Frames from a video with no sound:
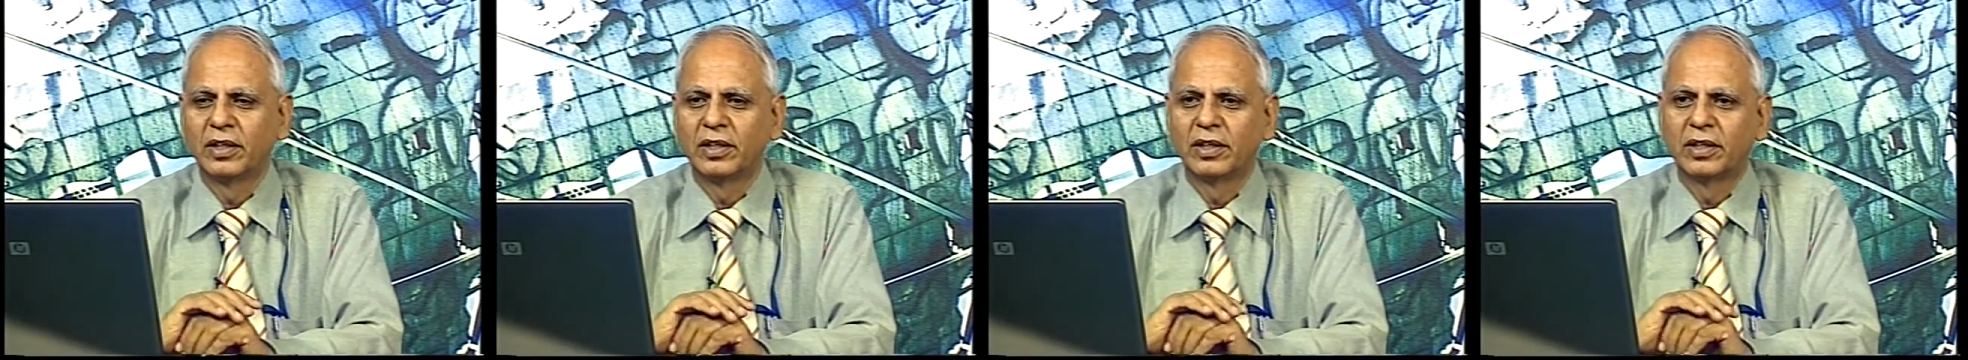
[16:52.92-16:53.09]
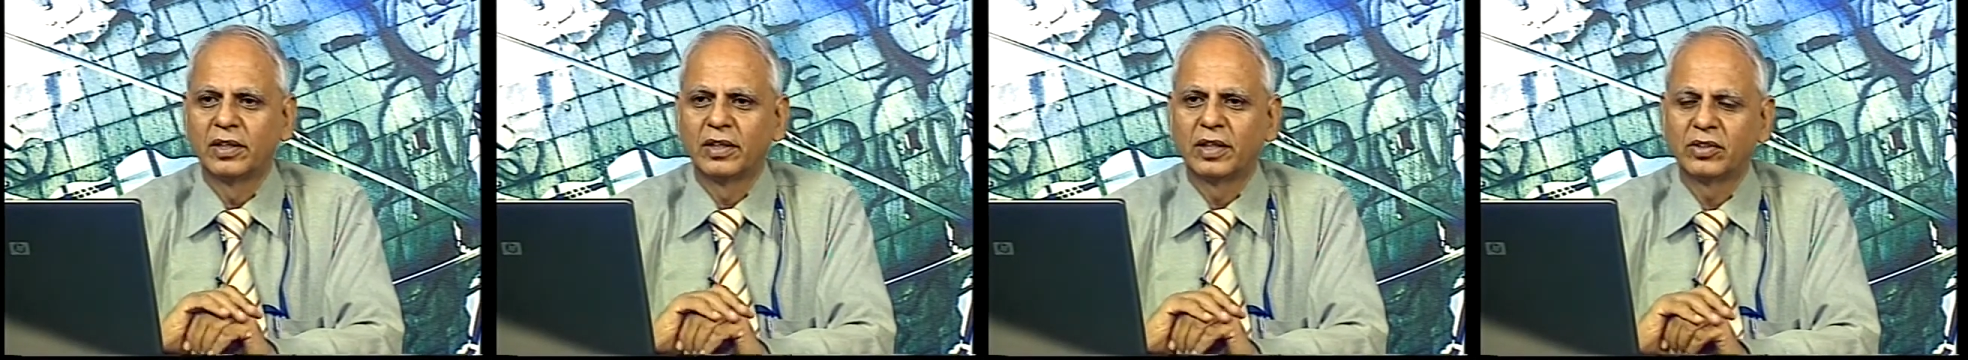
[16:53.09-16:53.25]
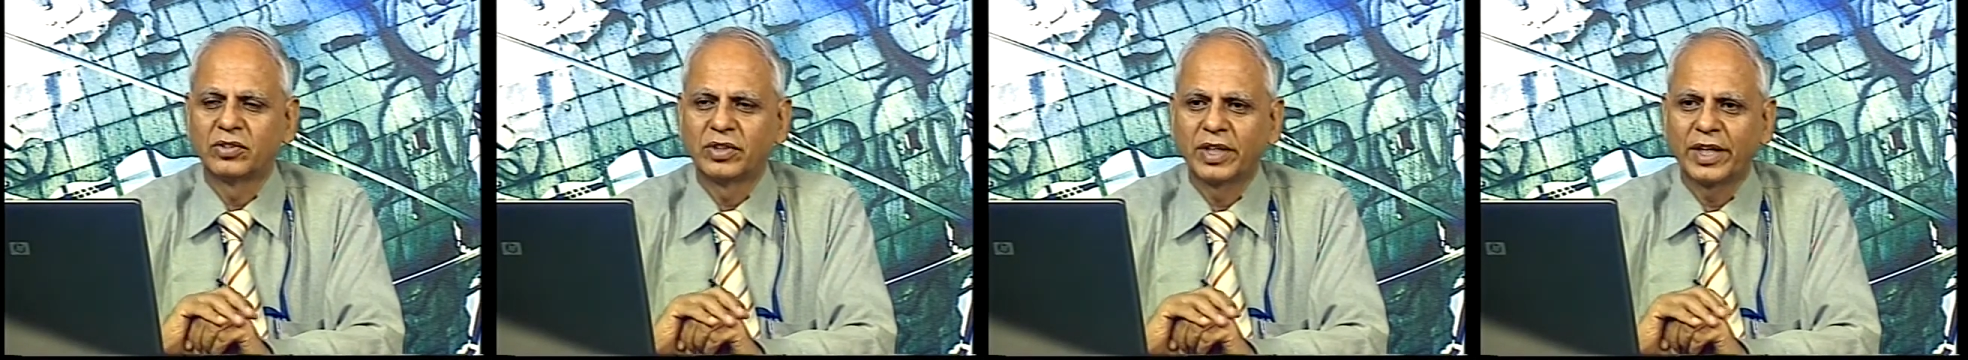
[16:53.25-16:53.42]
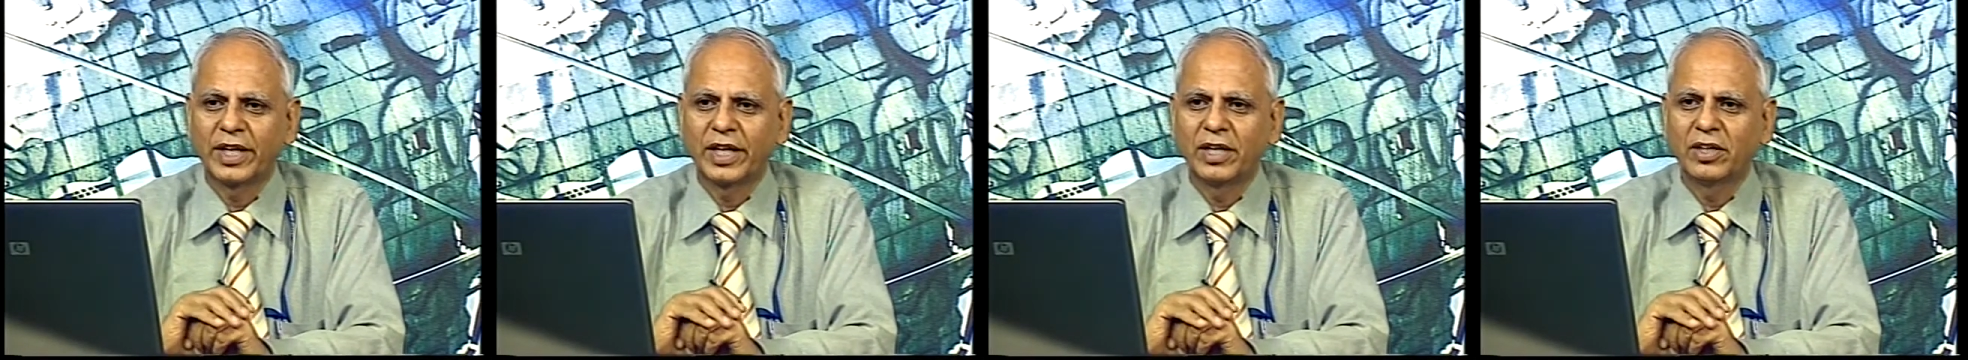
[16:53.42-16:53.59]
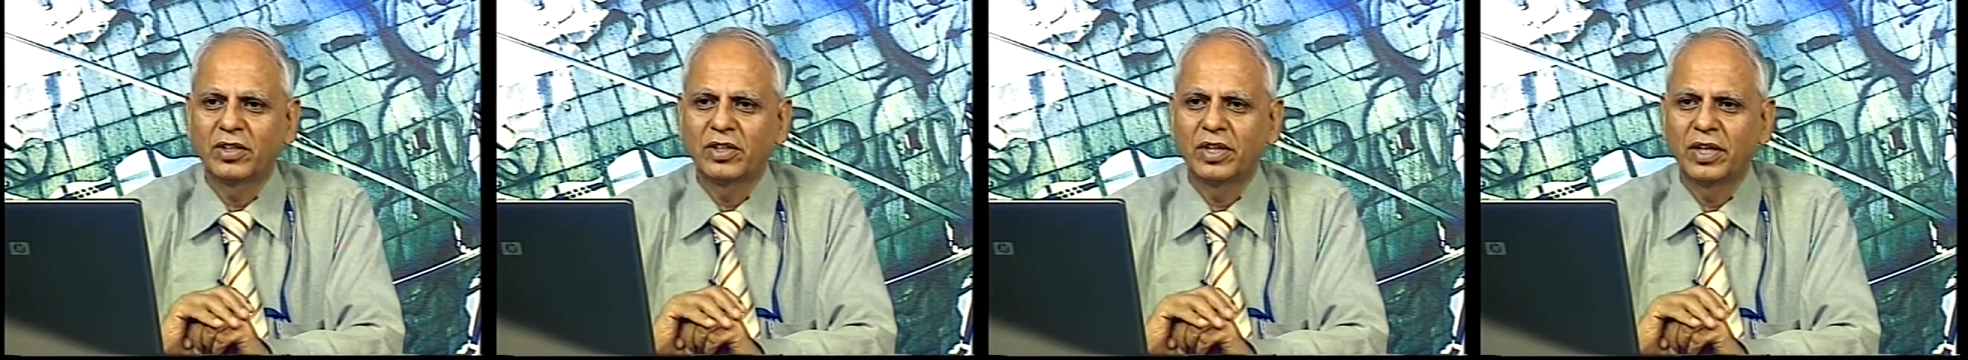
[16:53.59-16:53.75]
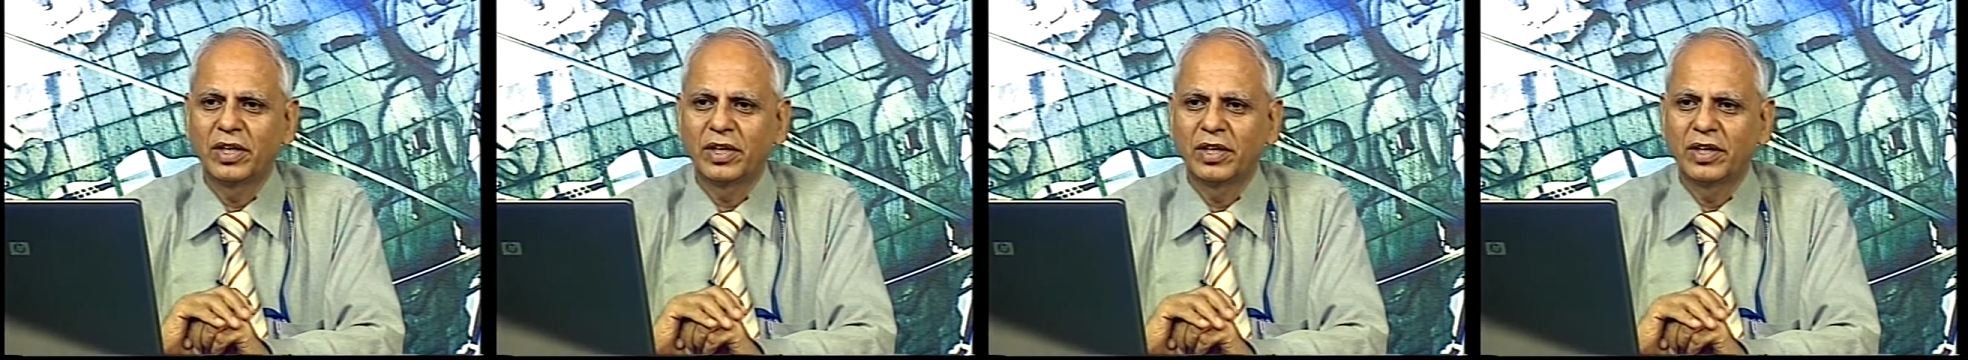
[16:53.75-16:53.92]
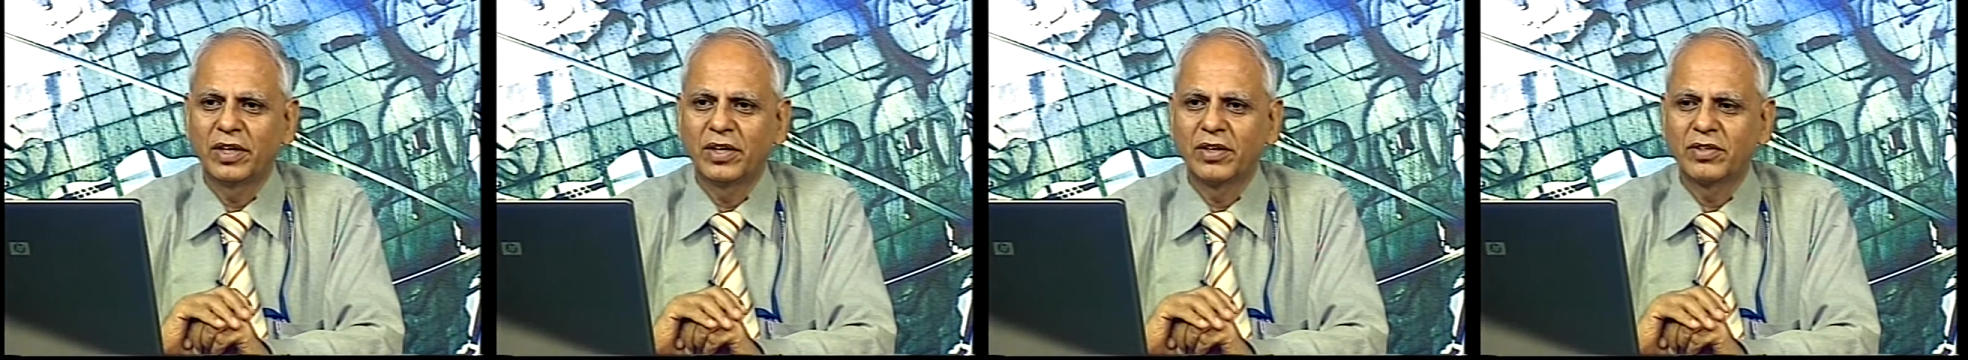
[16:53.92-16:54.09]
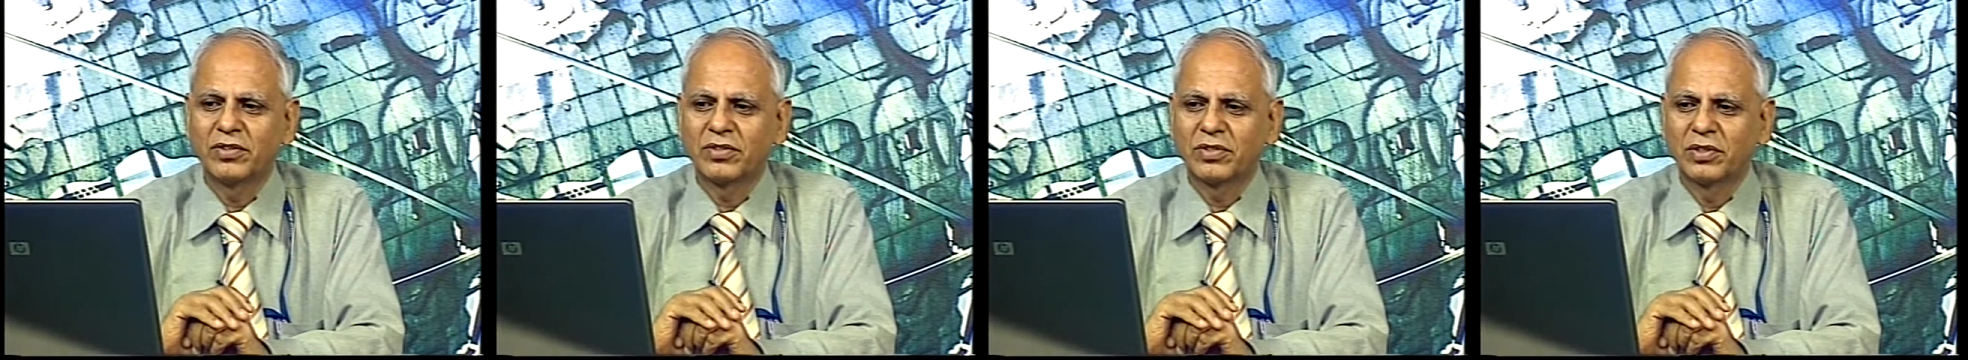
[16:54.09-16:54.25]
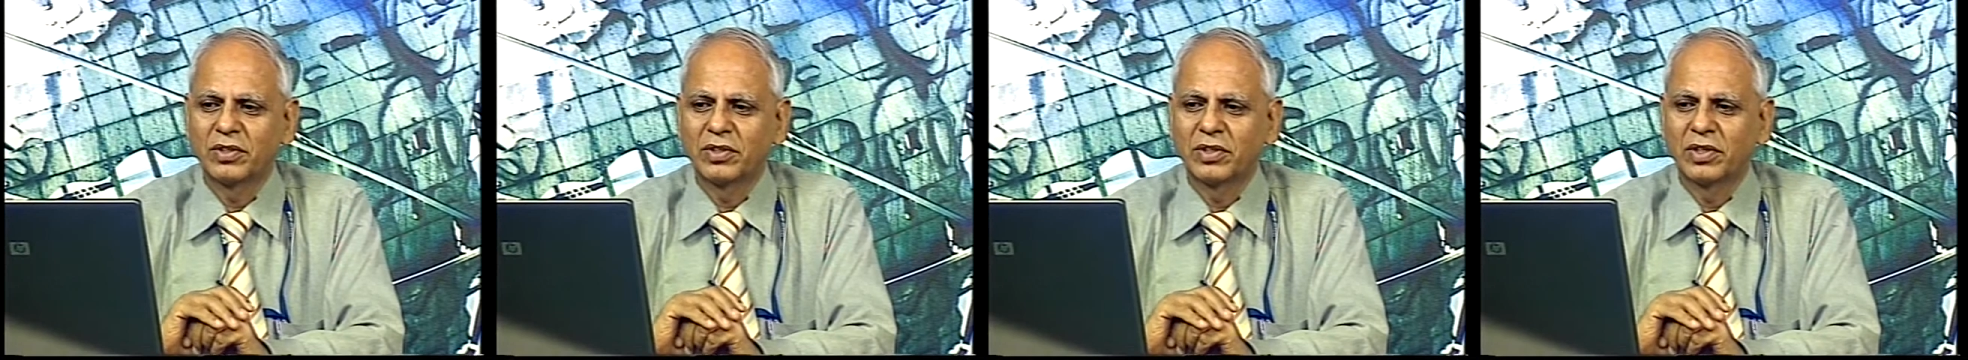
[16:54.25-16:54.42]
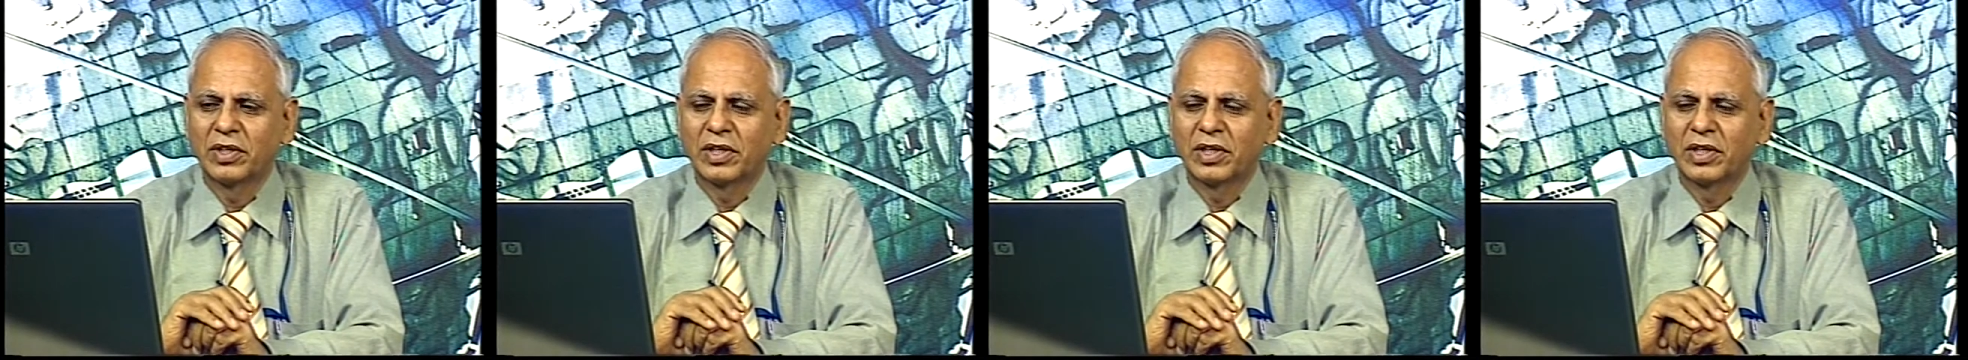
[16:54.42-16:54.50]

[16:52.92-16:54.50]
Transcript: The second thing is